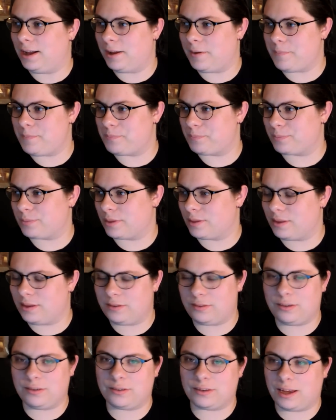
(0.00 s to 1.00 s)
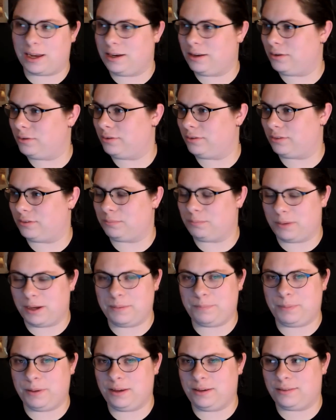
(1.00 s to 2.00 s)
um, this is I know this
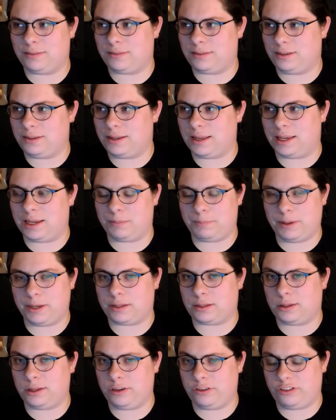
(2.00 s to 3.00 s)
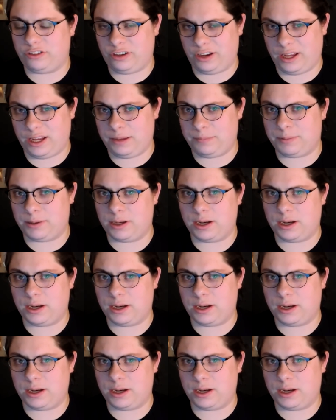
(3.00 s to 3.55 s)
might be getting a bit cliche,